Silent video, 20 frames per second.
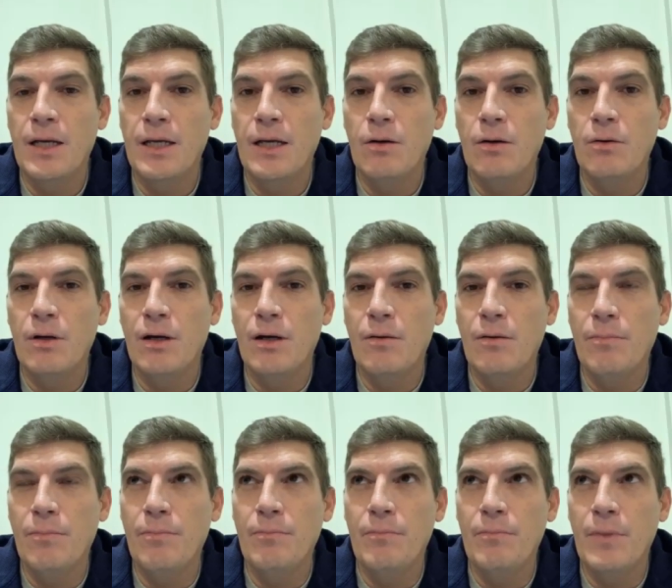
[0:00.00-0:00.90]
uh, uh,
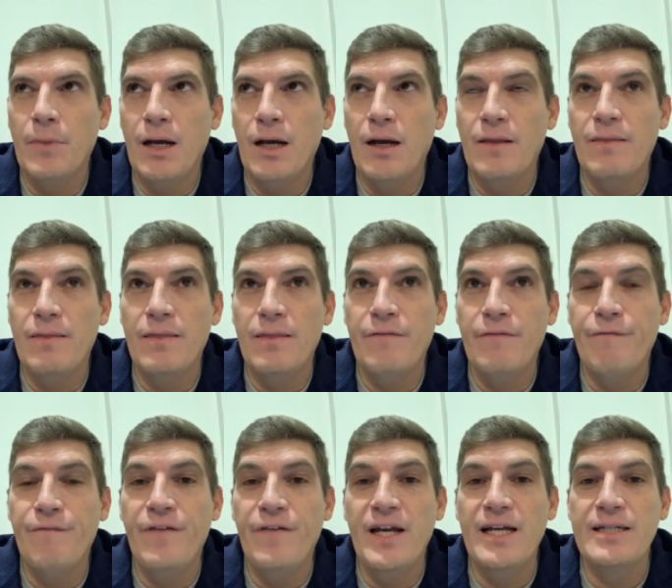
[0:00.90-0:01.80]
the
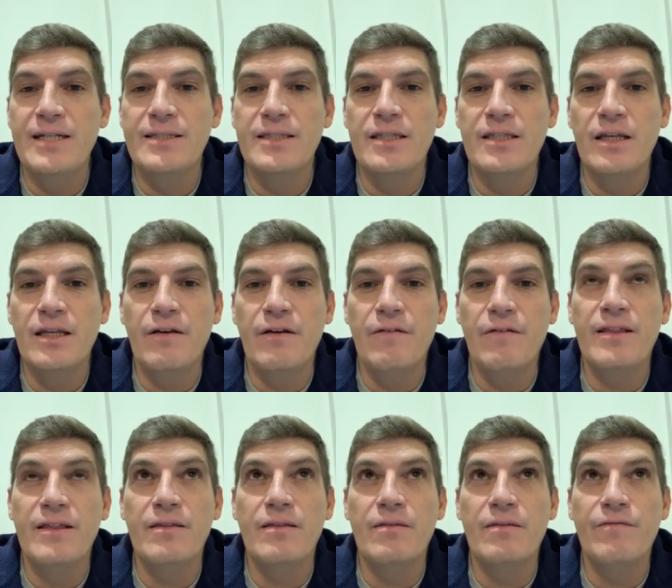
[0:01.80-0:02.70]
first uh,
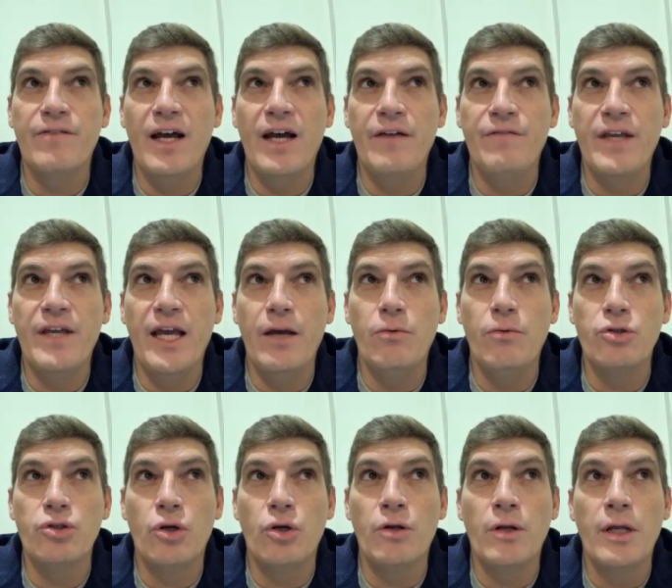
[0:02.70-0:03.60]
5K
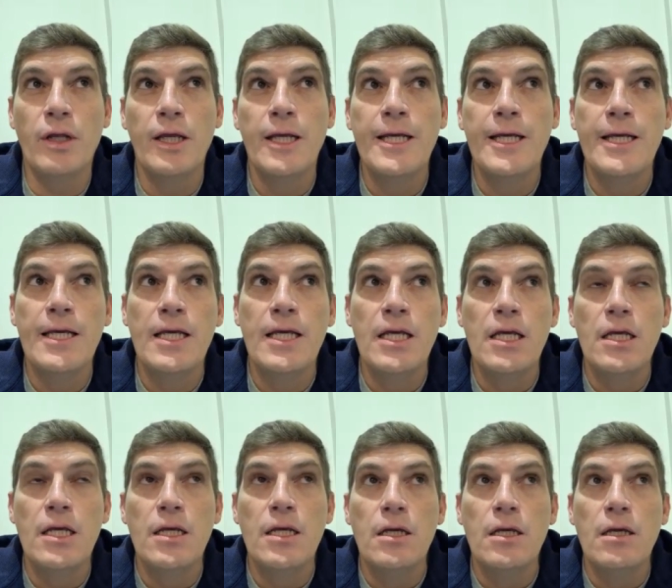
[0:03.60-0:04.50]
was on
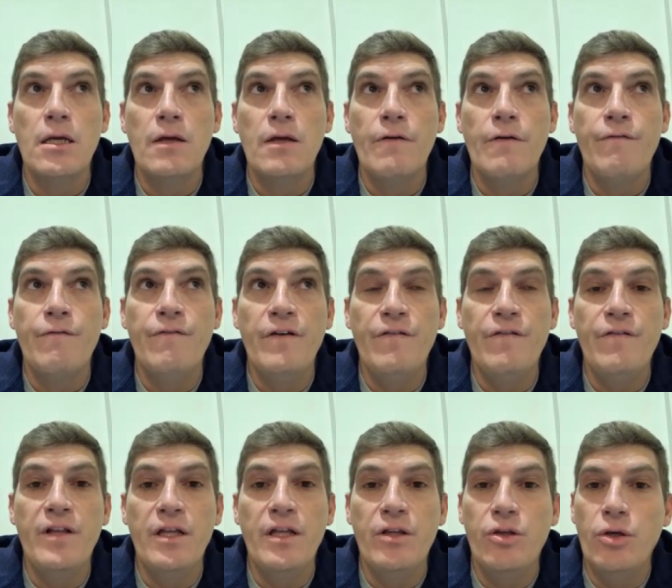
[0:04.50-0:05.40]

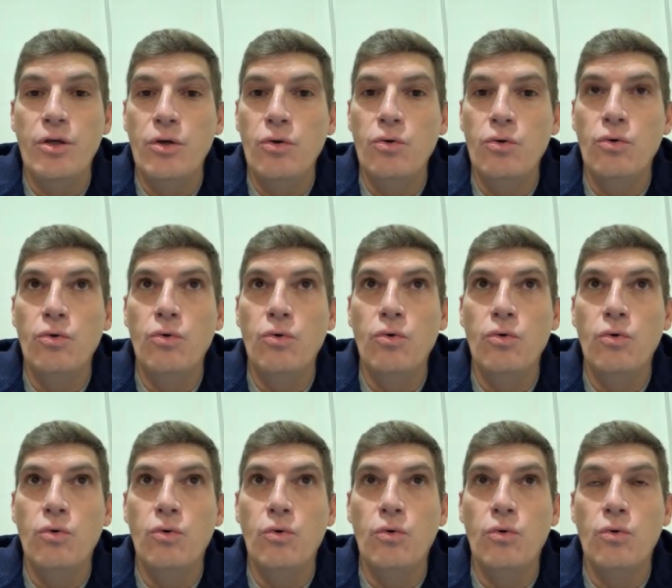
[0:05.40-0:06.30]

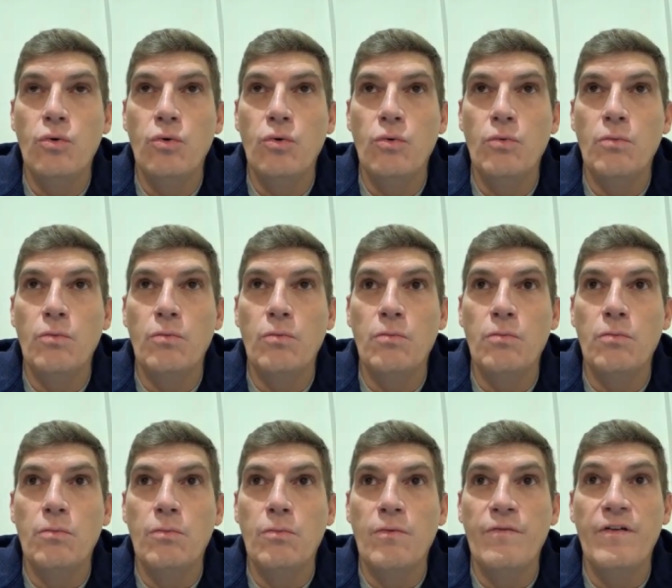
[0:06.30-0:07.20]
52
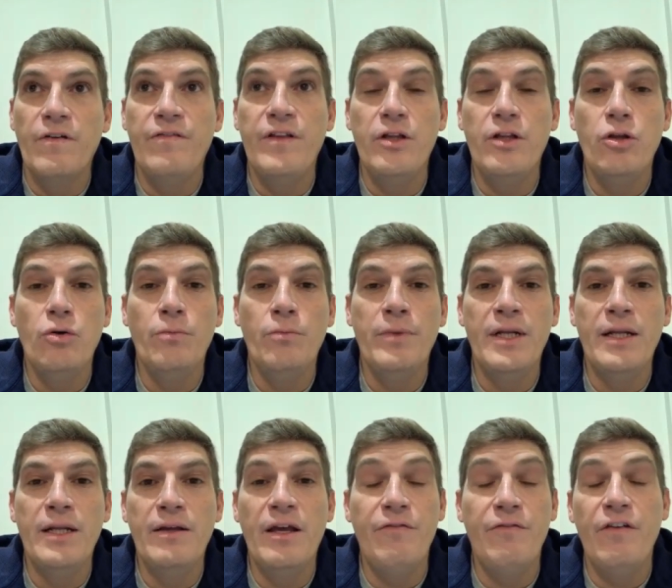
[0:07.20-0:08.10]
52
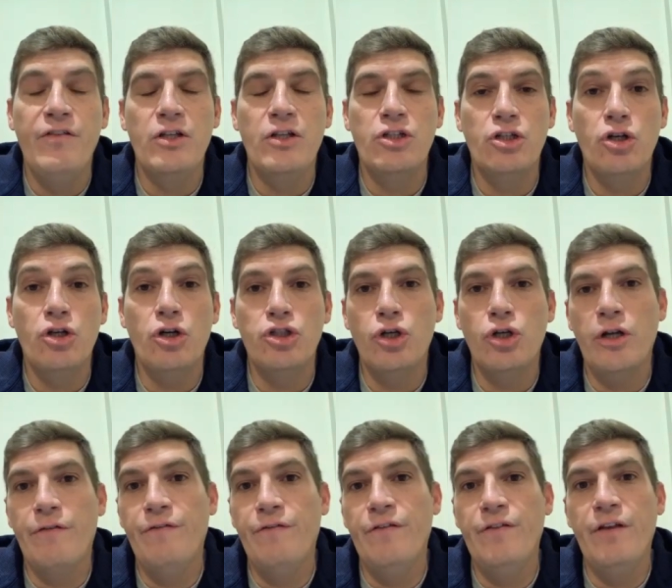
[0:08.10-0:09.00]
min, uh, 50,
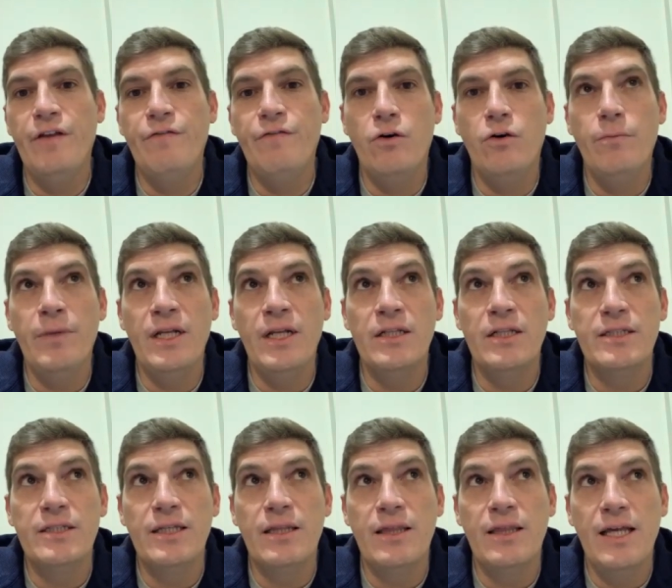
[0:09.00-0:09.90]
sorry, 54
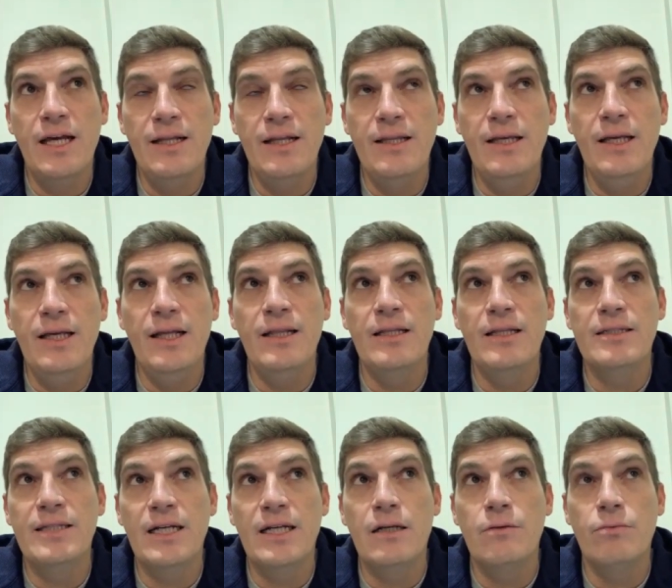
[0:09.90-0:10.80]
minutes 30, and the
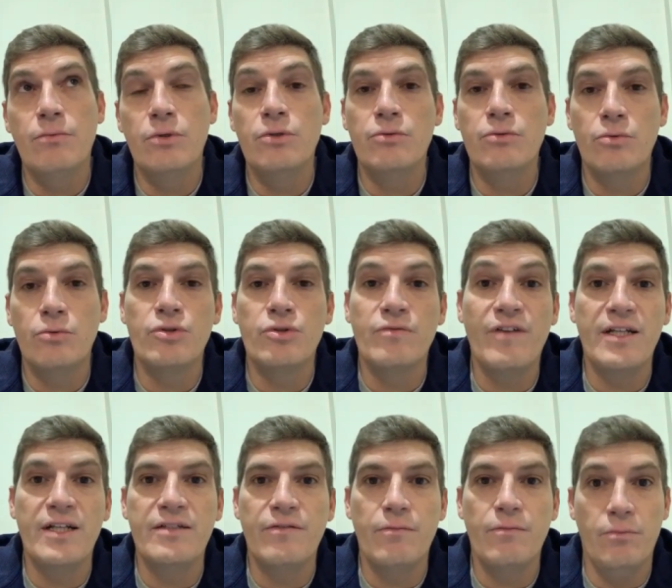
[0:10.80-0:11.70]
second one was
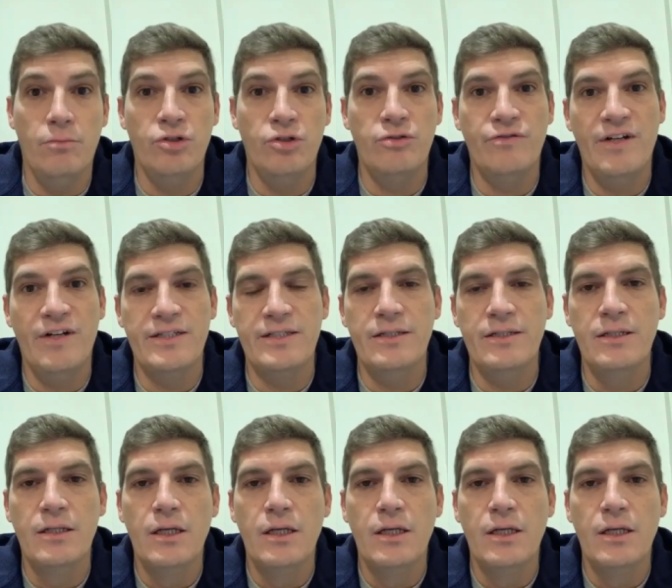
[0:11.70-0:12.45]
fast, much faster.